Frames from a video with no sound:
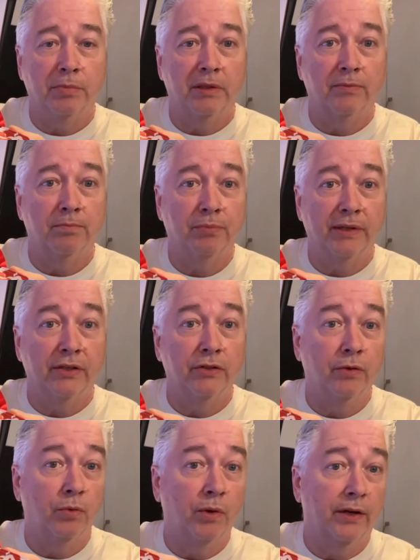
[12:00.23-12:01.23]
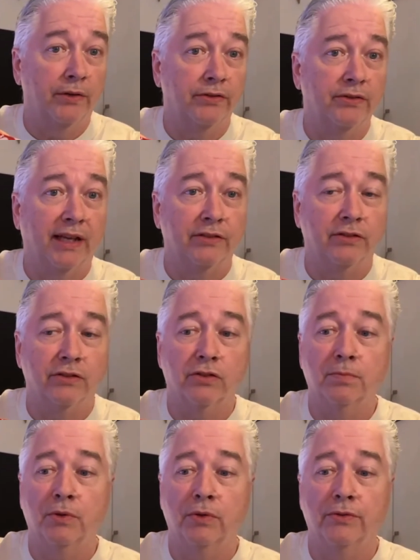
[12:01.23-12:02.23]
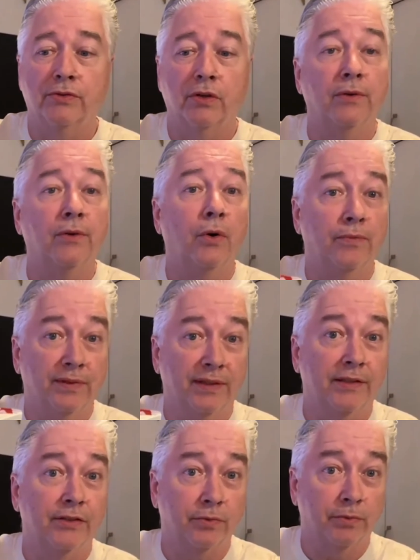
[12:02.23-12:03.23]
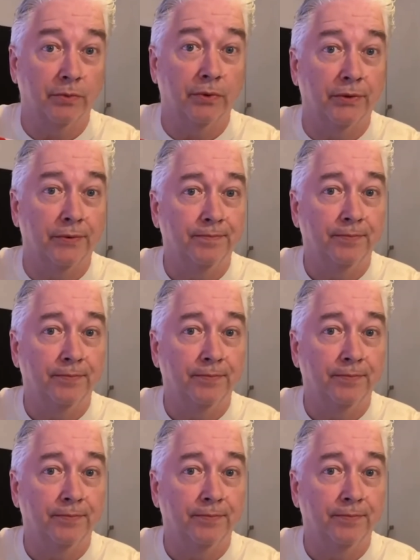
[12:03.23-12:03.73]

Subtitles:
been pretty good runners, nice and smooth. So hopefully this one will,